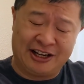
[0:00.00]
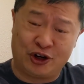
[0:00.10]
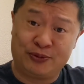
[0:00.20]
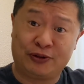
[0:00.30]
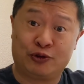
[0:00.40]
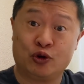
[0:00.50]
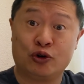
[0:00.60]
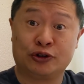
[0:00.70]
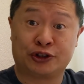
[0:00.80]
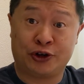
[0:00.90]
And in terms of
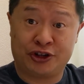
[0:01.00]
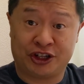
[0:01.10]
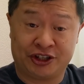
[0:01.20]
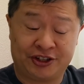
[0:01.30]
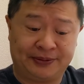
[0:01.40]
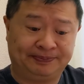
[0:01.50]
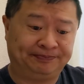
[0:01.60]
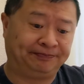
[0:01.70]
Google searches,